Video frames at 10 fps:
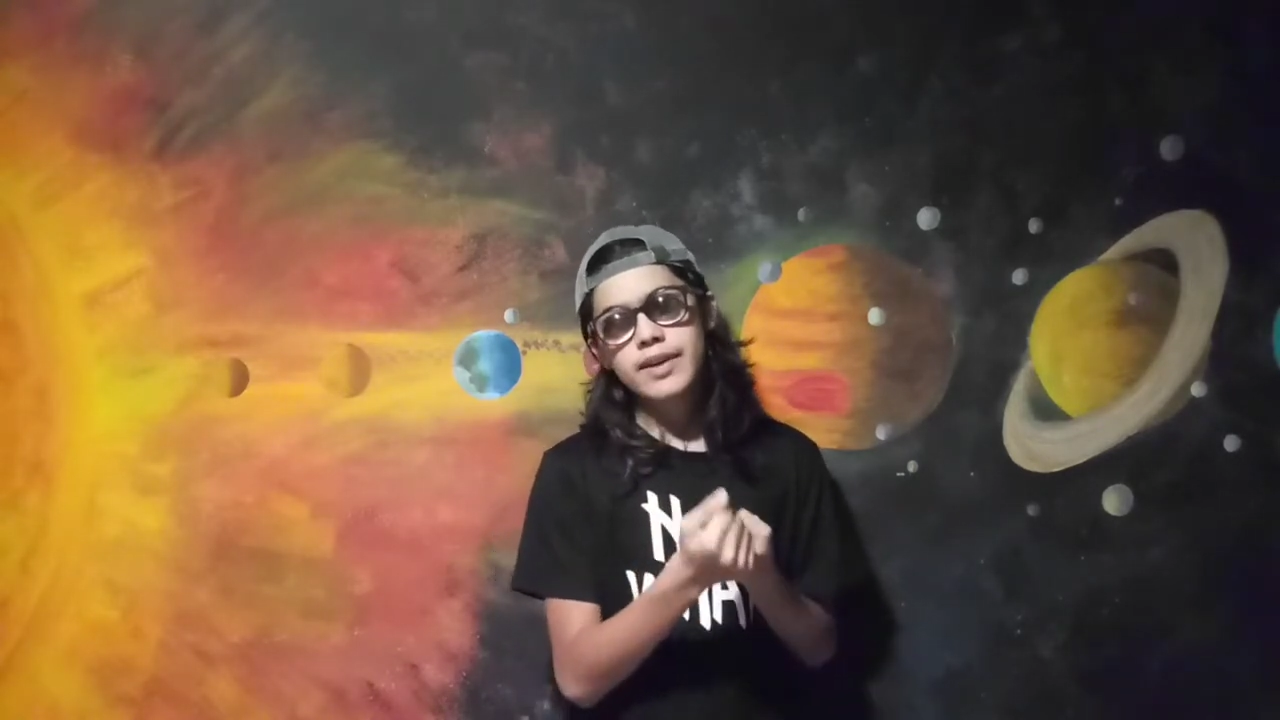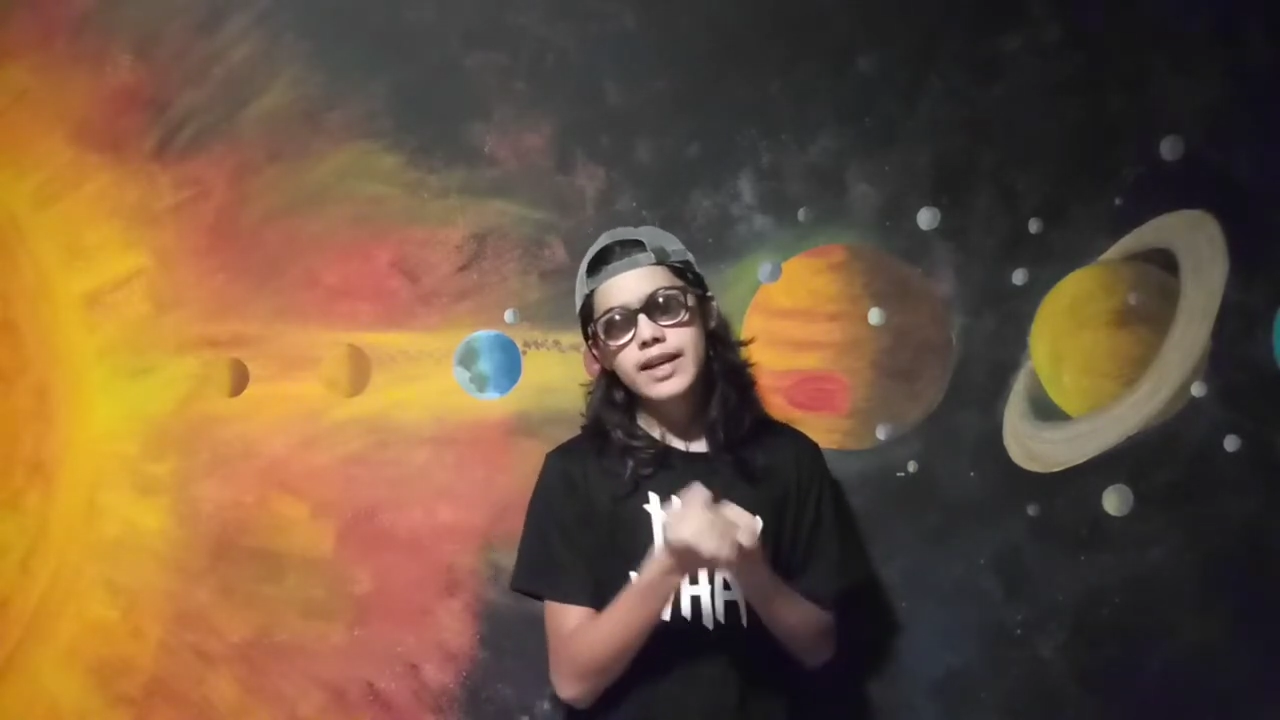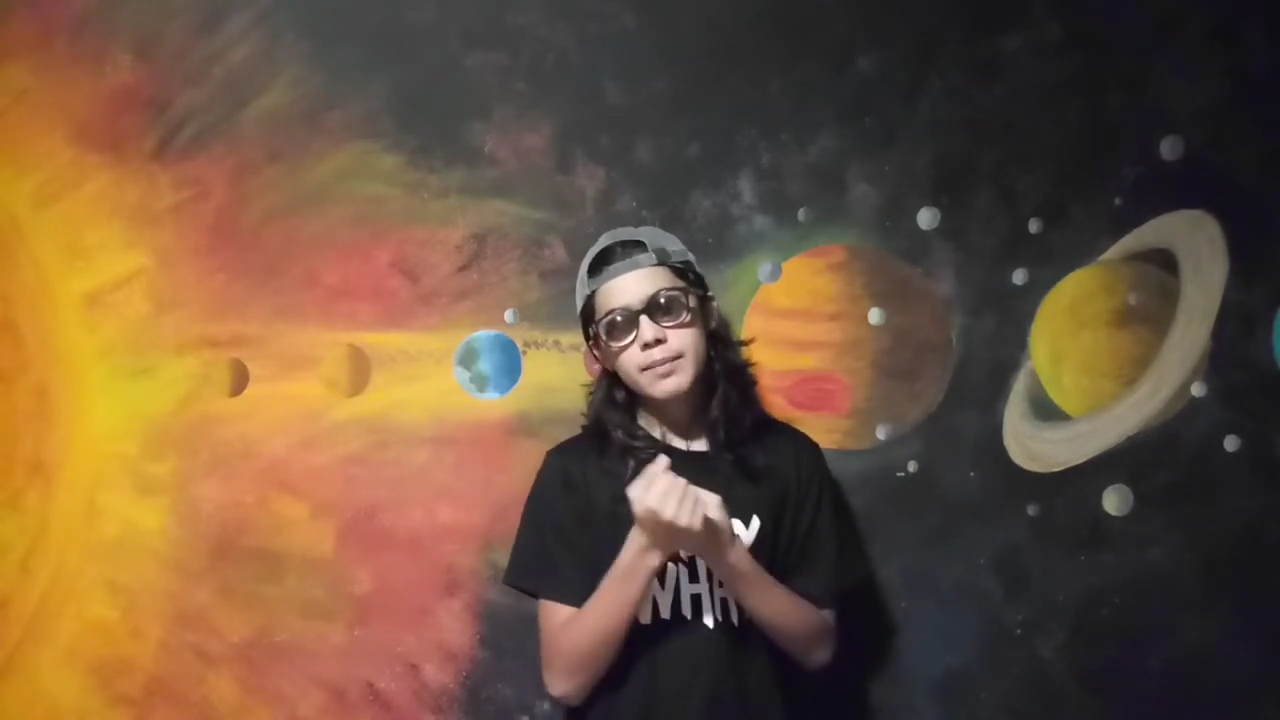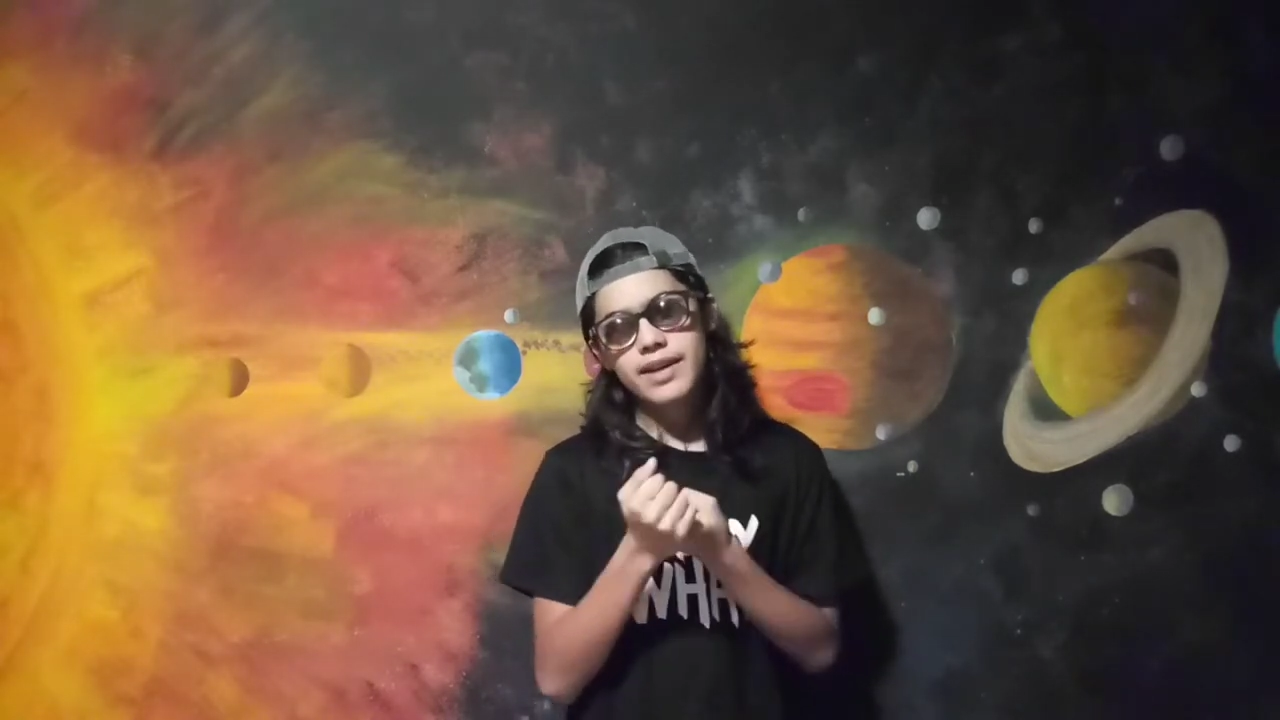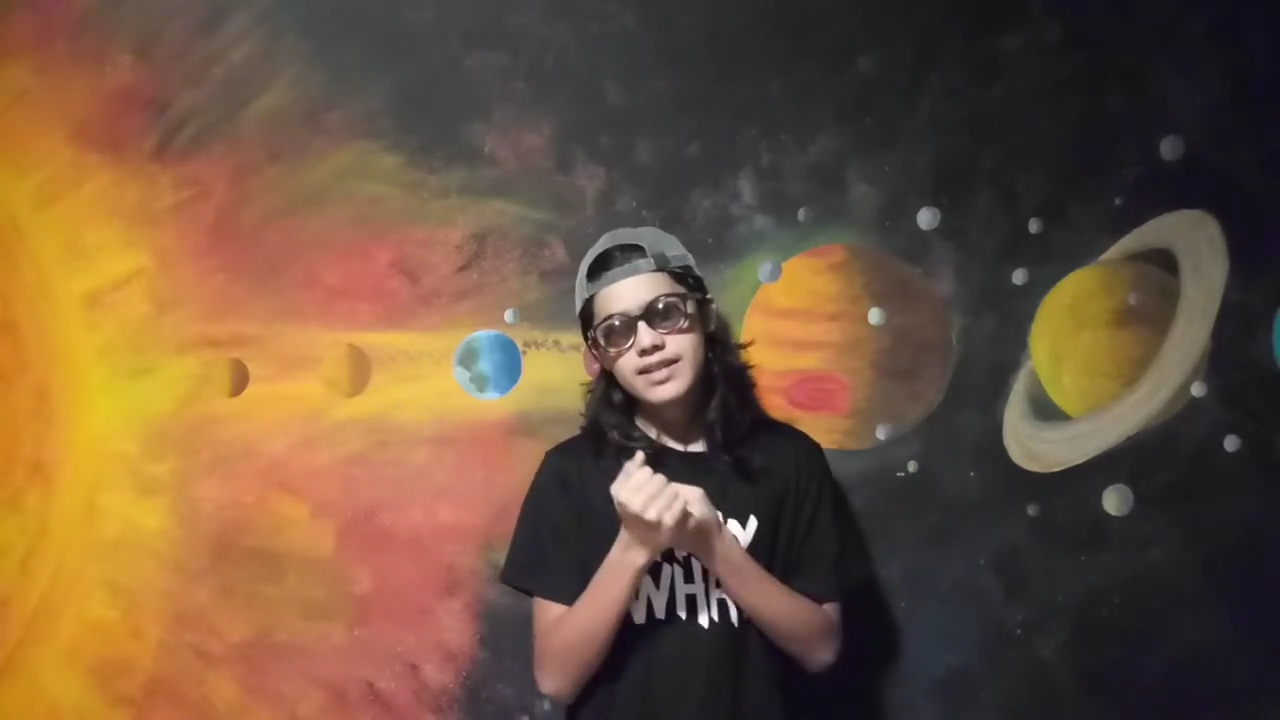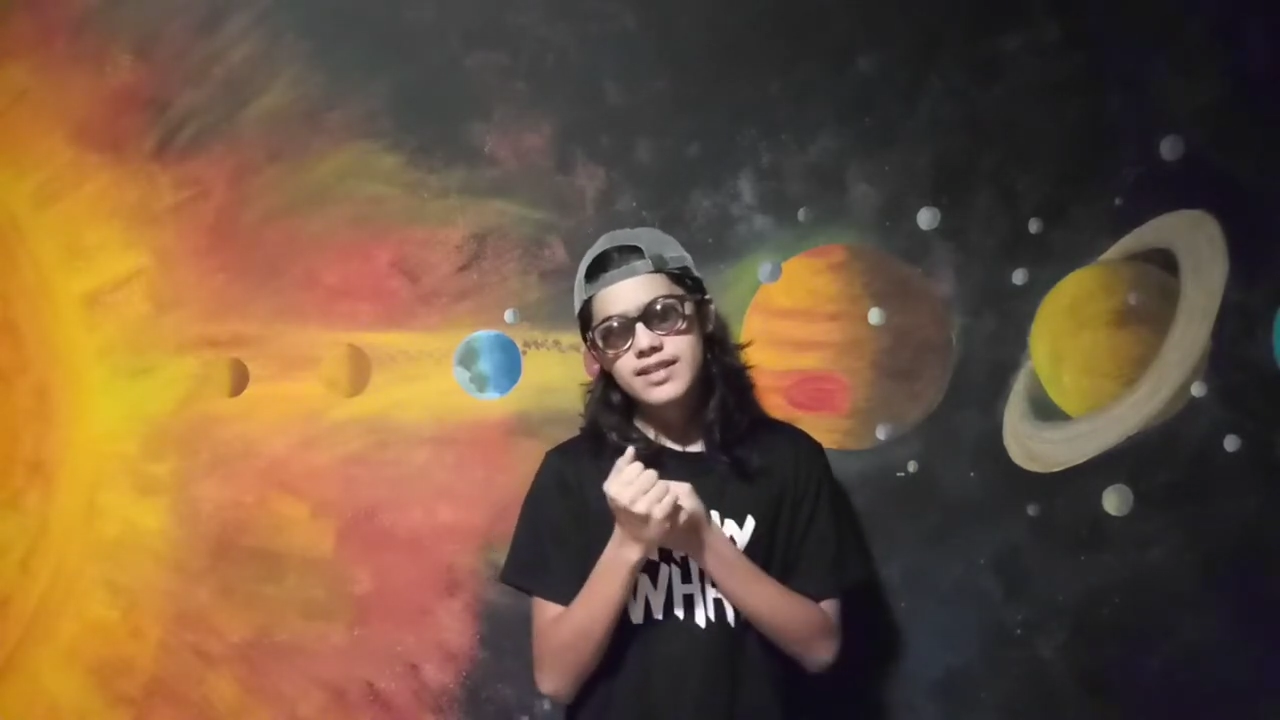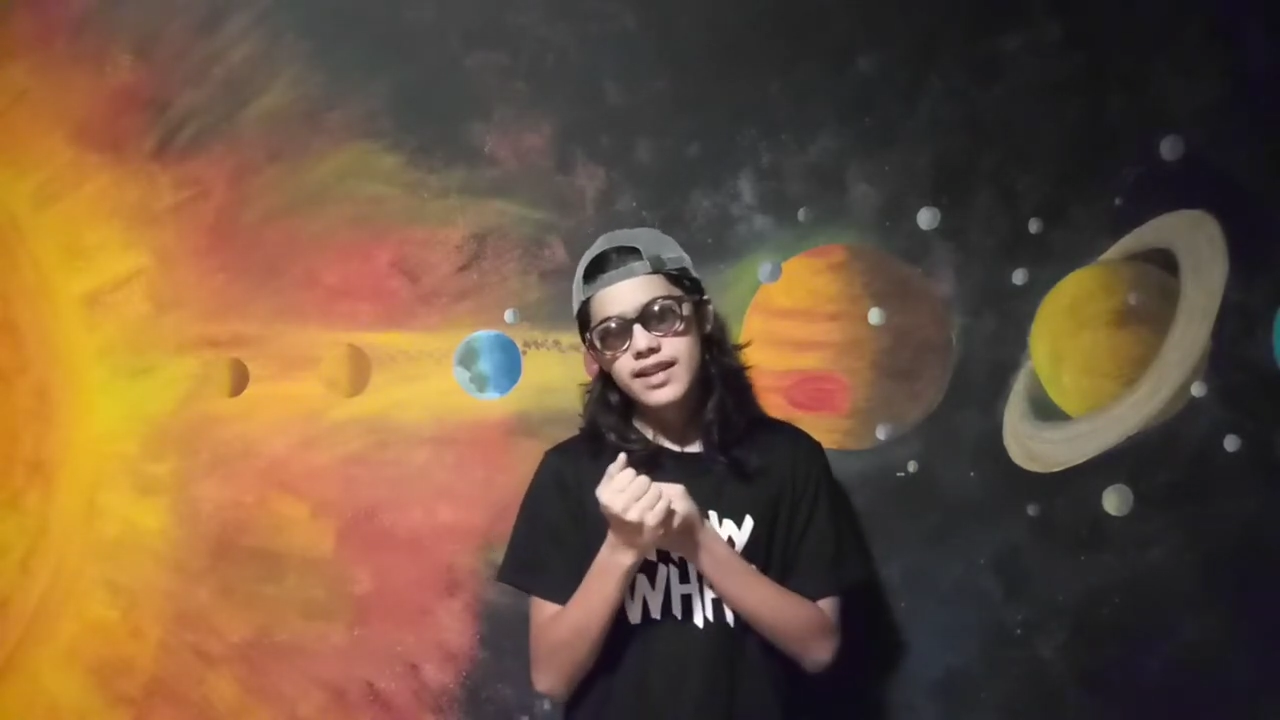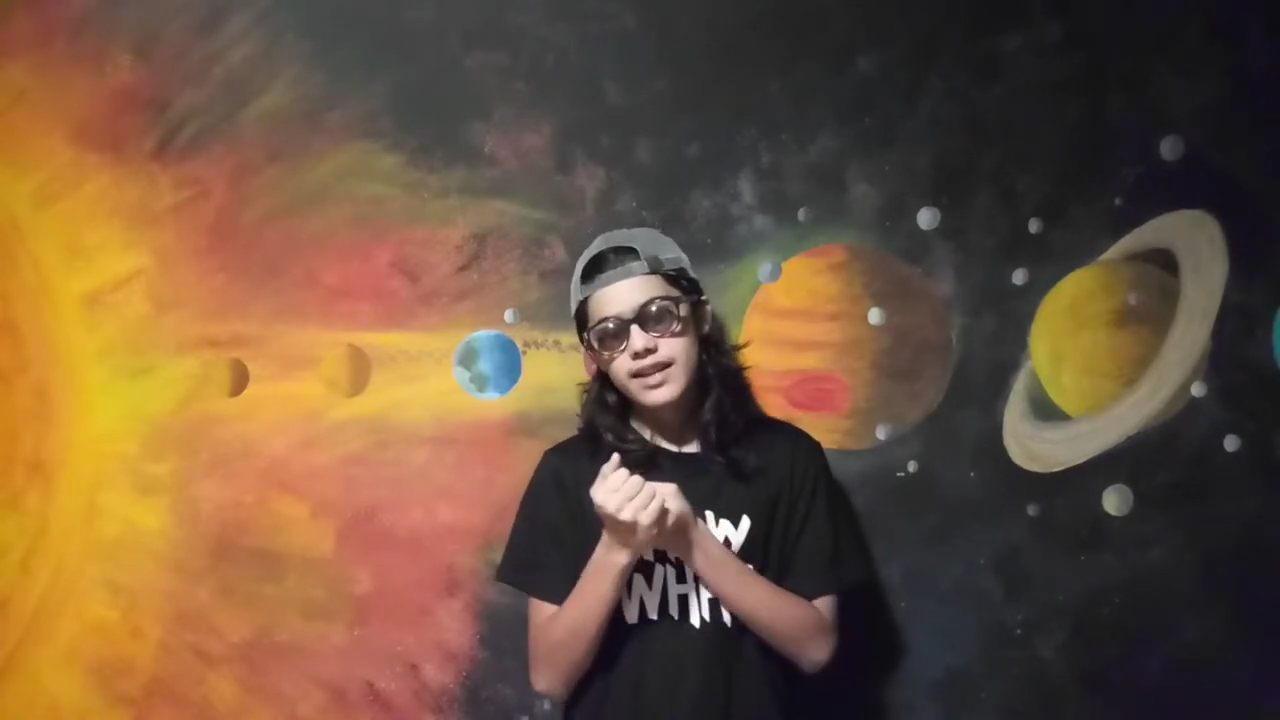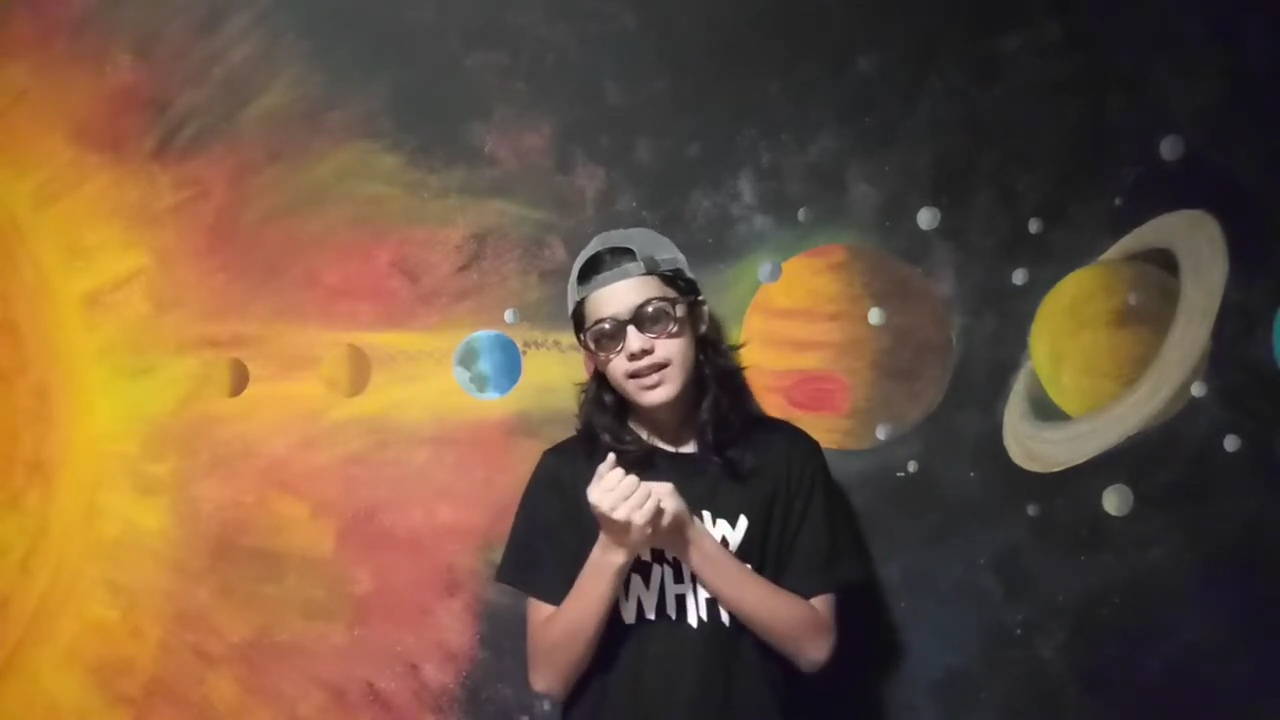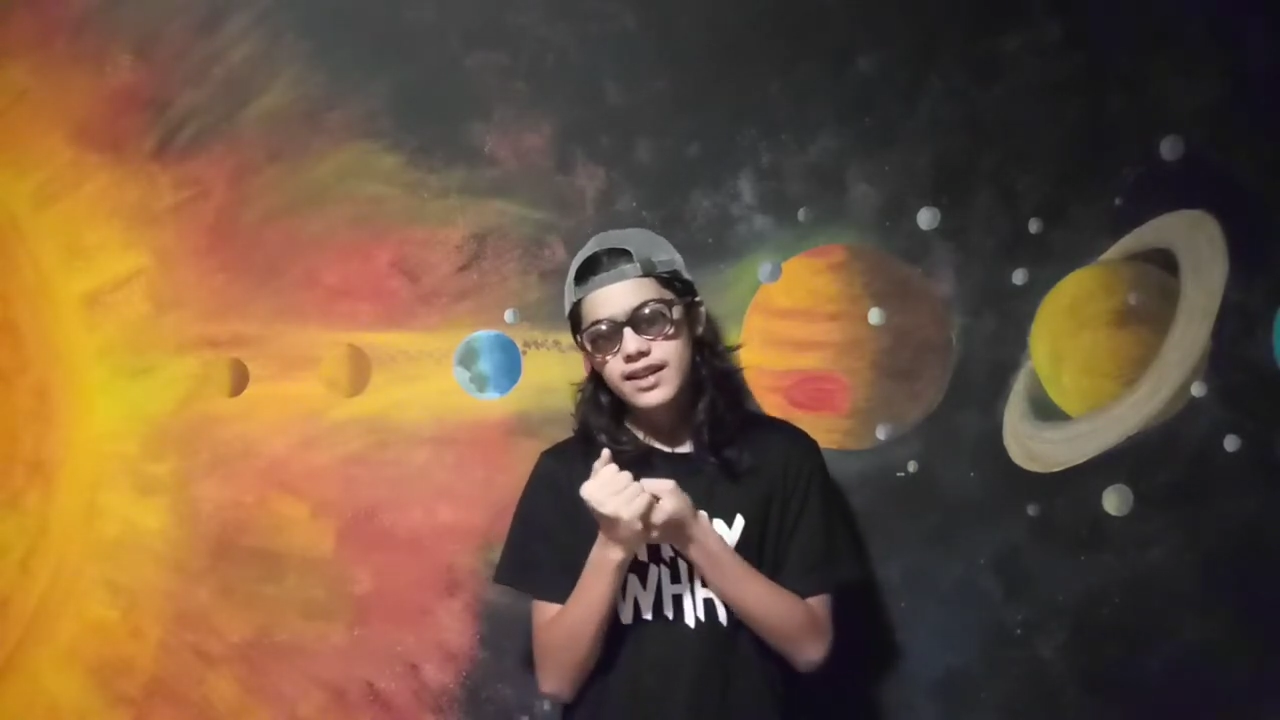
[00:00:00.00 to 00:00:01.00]
in a bad
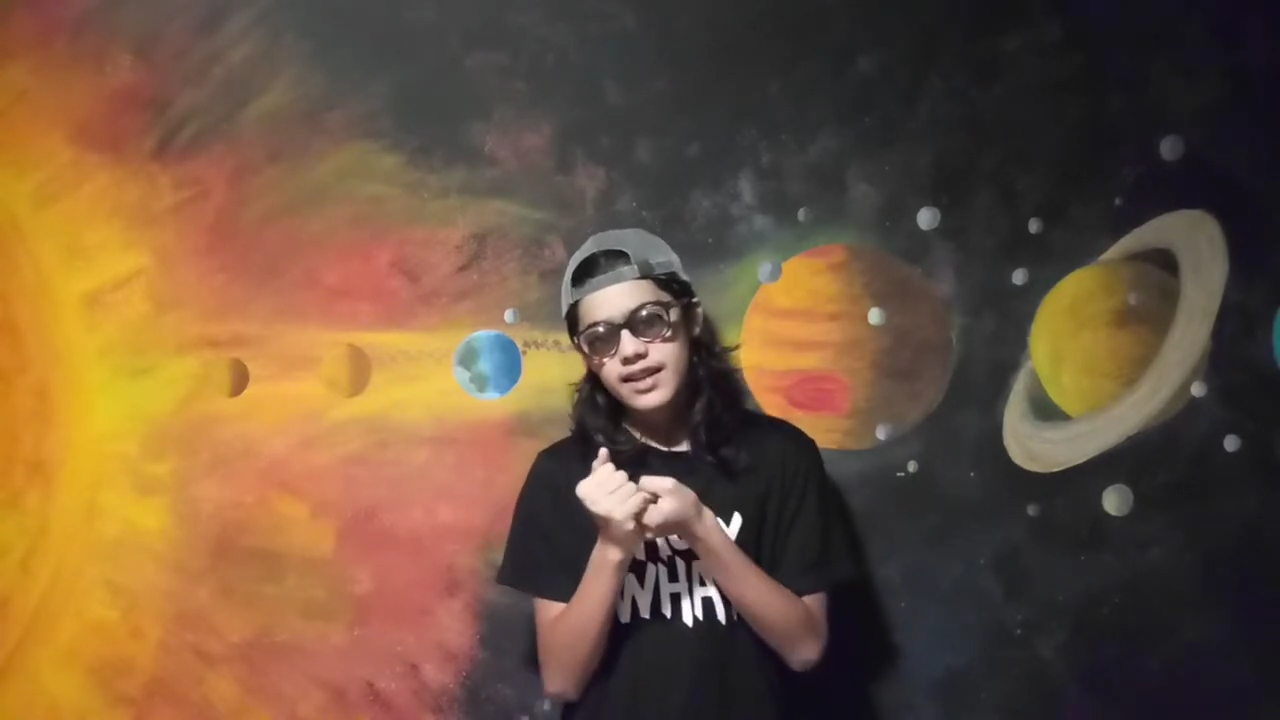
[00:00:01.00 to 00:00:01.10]
state,